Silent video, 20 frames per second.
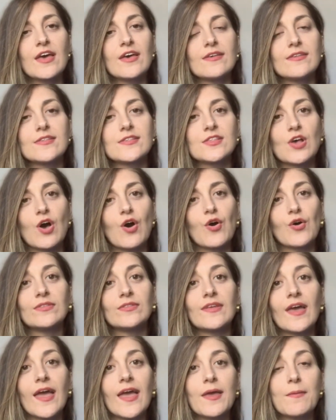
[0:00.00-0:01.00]
So
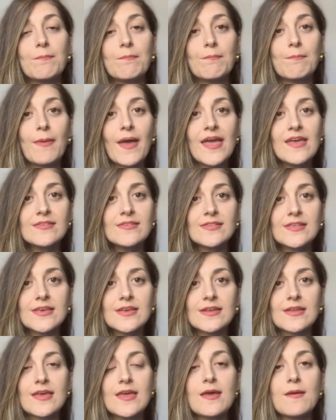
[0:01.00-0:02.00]
they
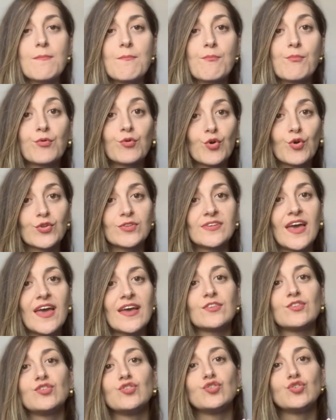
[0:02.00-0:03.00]
basically
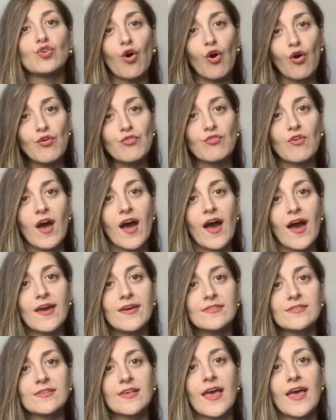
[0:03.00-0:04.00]
protect your
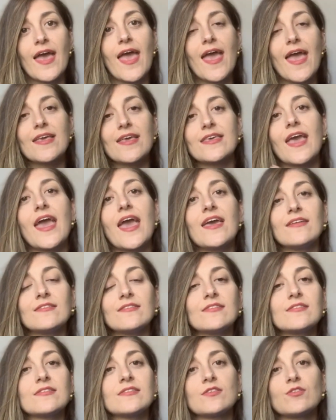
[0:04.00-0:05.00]
rights
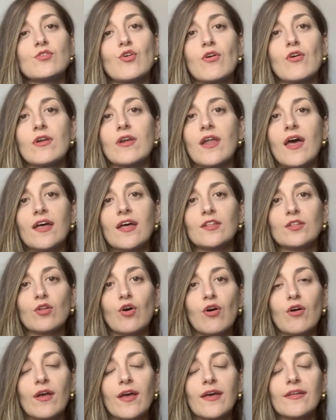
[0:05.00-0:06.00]
against your
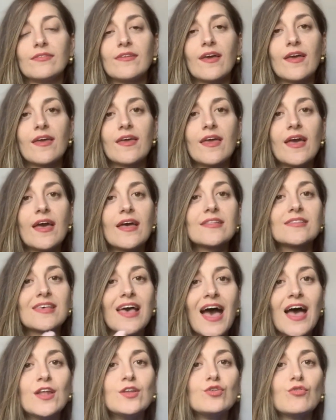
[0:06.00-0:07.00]
landlord, and they
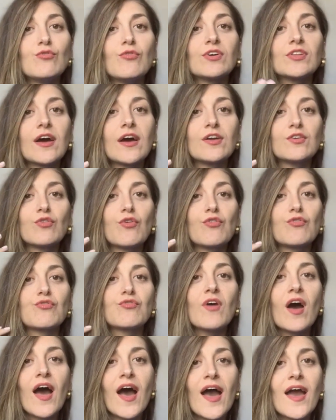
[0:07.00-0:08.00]
tell you what are your
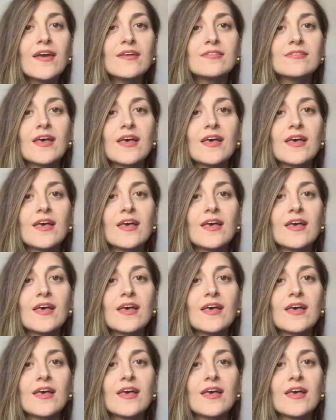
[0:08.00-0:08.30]
rights.